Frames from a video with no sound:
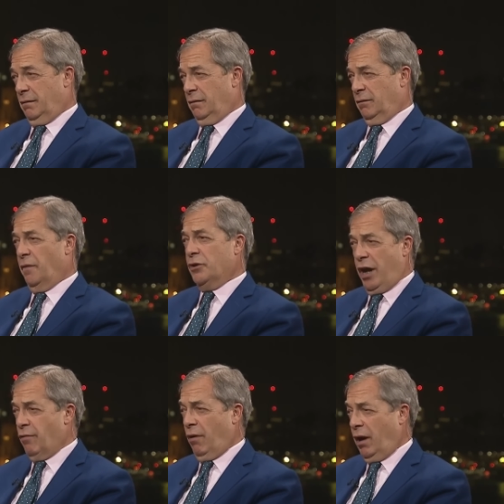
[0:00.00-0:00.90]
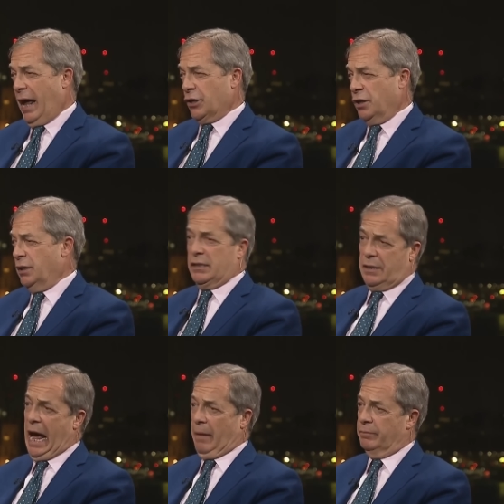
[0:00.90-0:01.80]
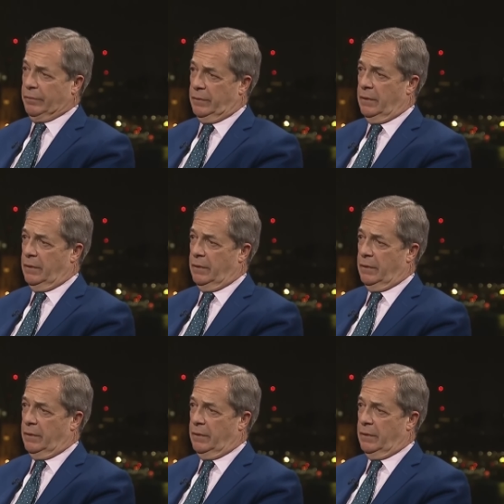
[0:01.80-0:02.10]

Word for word: that the general election doesn't happen